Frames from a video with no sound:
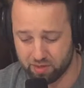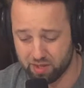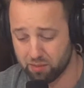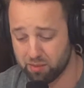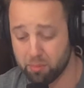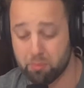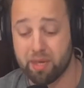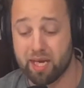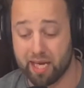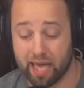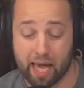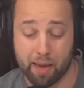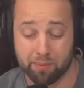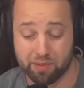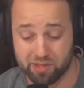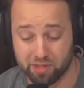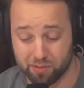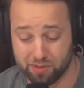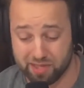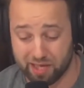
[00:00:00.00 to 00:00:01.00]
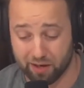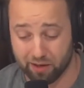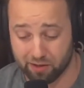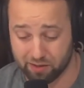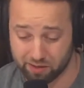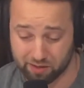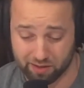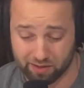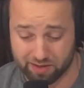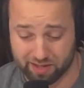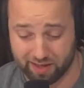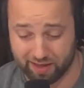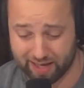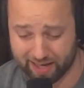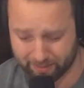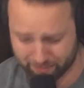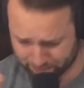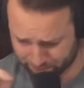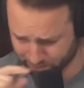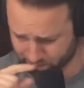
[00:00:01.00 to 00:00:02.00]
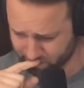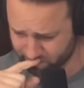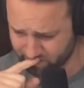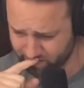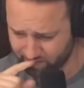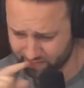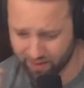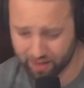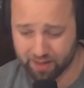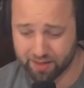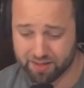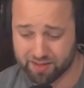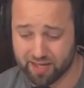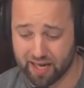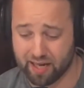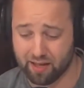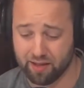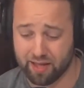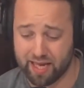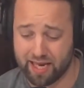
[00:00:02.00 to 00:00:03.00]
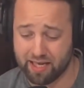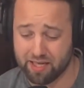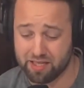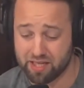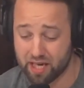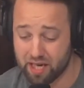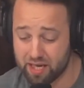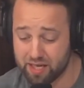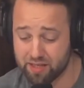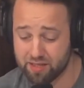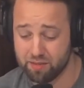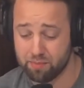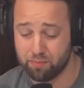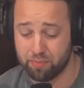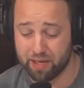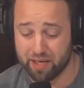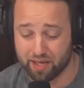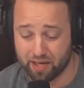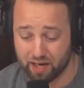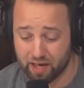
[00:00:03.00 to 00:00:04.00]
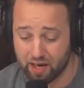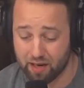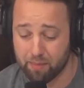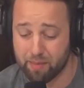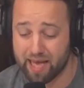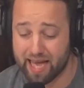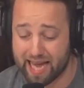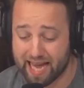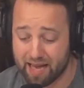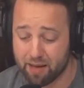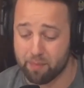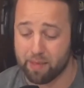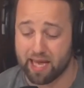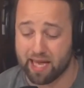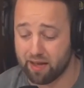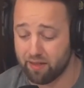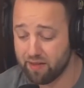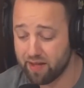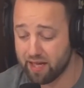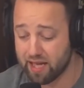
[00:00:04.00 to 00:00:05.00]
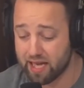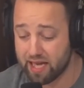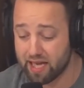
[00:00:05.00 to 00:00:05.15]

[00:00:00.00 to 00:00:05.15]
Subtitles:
something big happens to his character. I'll say that. Scott Lang does become Ant-Man in the